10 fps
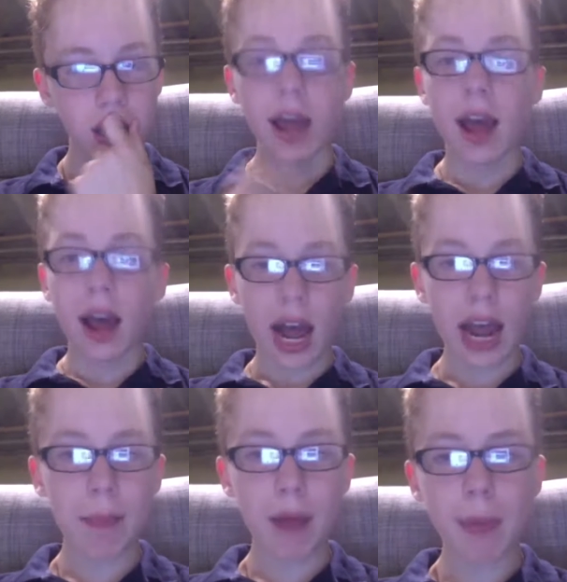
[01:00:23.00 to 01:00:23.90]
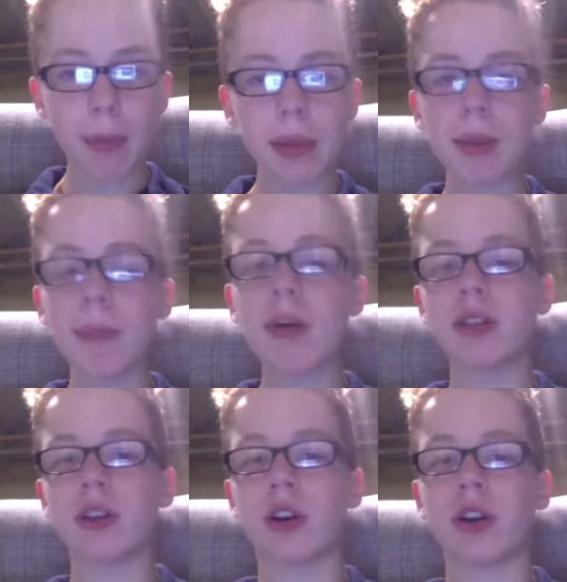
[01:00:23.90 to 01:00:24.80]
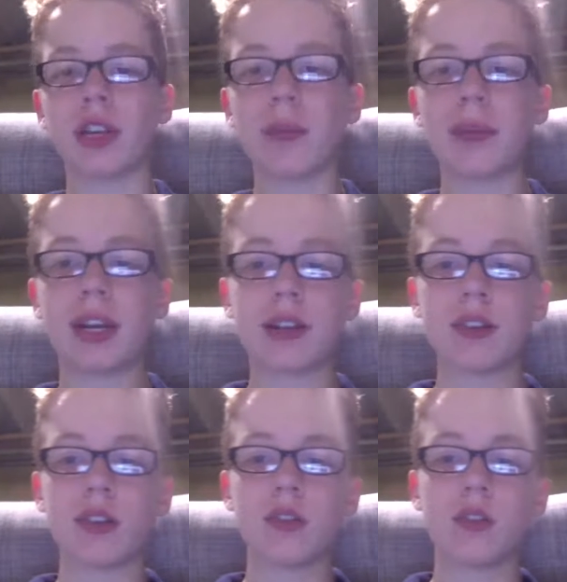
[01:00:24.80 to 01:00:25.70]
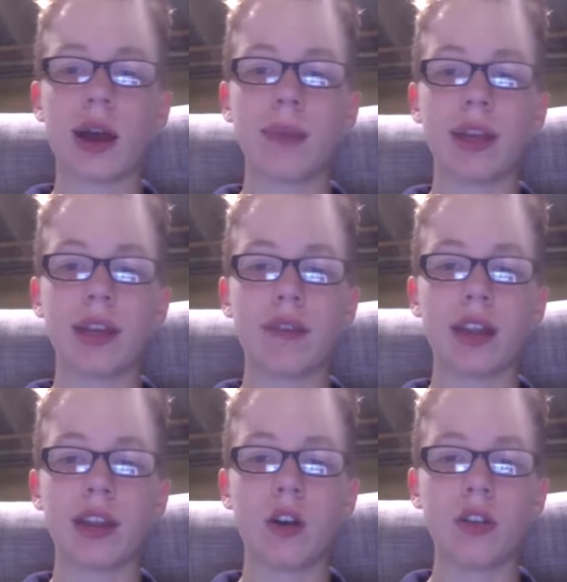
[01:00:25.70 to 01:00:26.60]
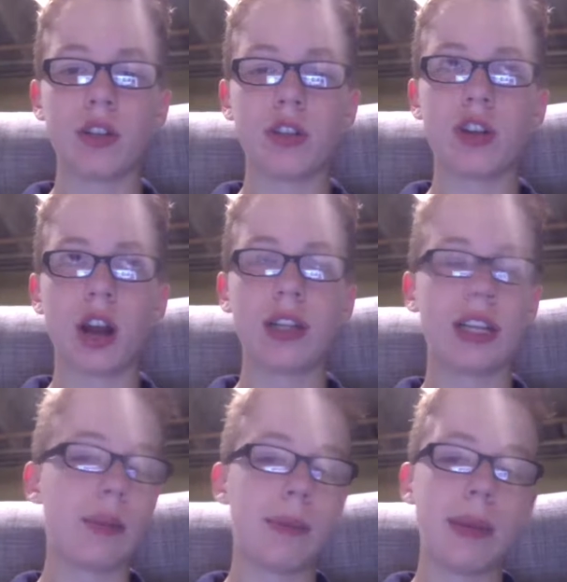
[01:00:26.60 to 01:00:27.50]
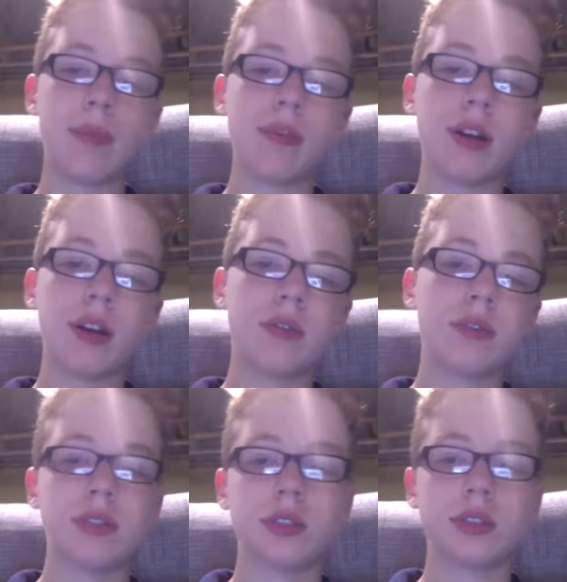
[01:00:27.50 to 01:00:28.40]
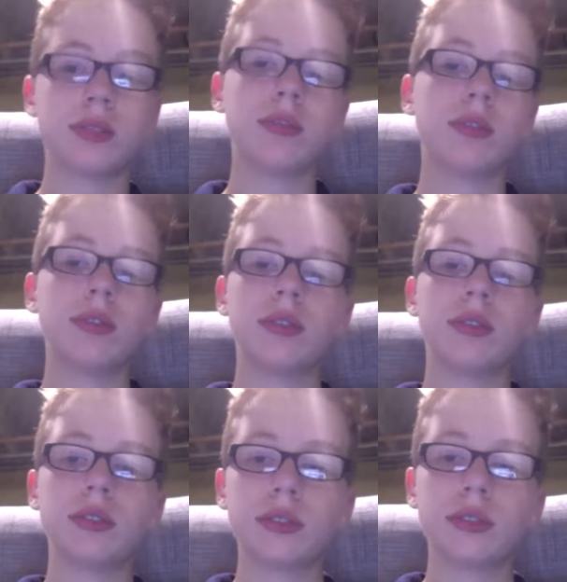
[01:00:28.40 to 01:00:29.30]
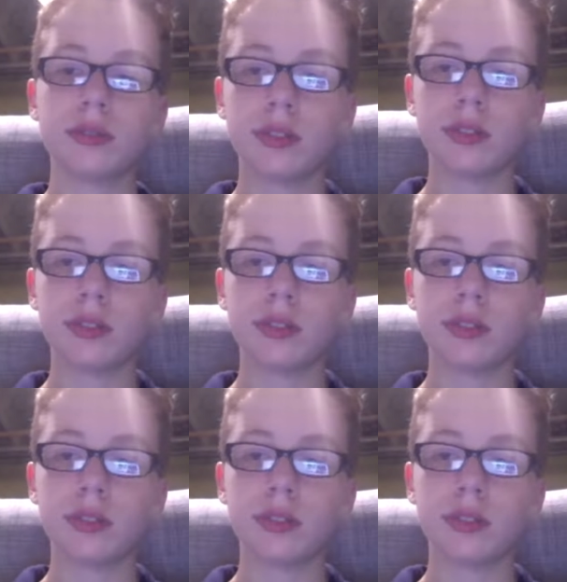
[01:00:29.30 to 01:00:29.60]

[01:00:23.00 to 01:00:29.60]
I'd probably be Milton Hershey because also I'm like inventing all this chocolate that people love. So, yeah.